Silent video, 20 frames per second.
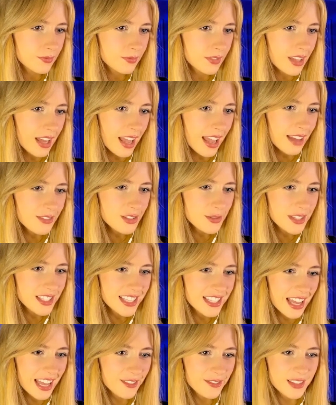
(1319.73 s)
I have to be
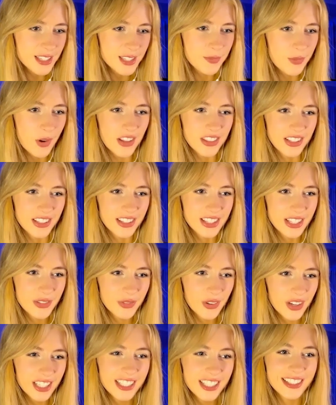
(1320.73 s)
scared of this pawn though. This
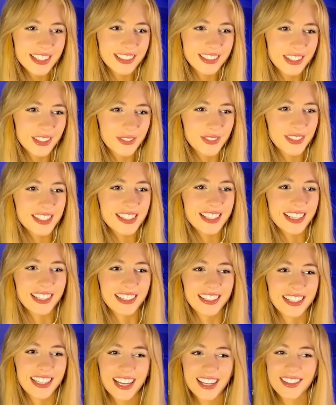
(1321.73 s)
pawn is a little bit
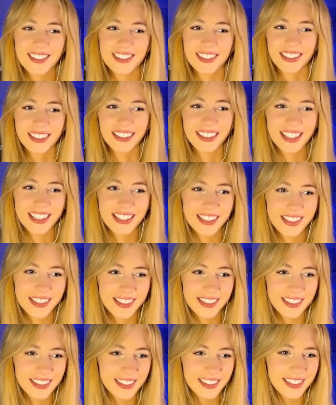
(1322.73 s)
scary. I don't know.
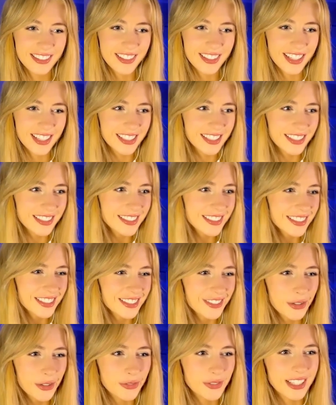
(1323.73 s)
It's starting to
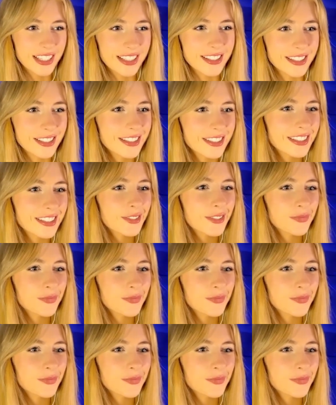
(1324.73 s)
go places.